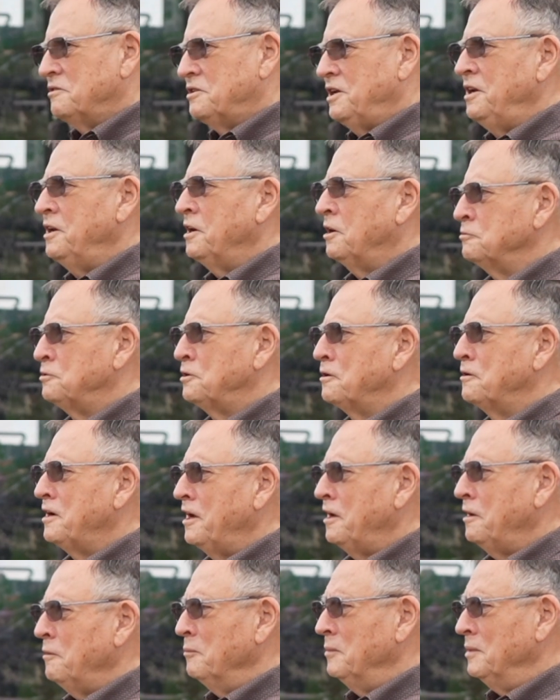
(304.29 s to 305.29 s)
She knows her
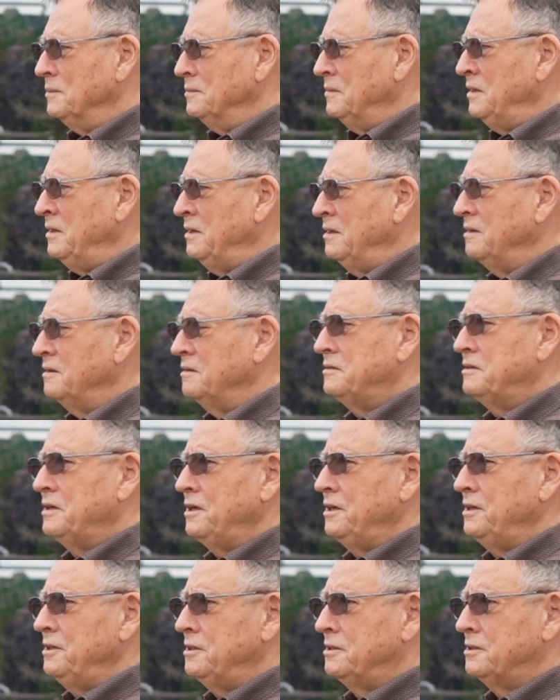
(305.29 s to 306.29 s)
game.
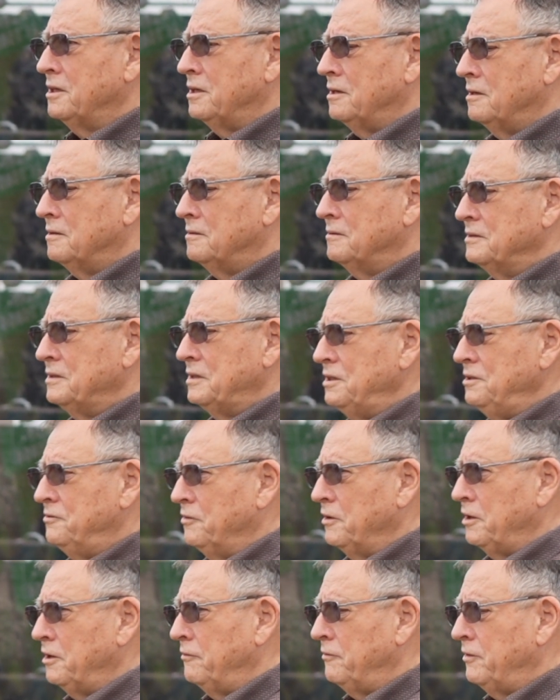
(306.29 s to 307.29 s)
She's
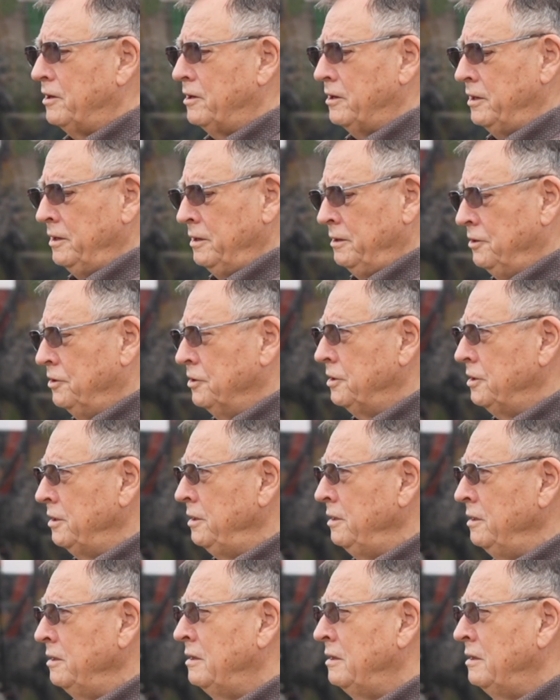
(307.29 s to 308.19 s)
very, very good.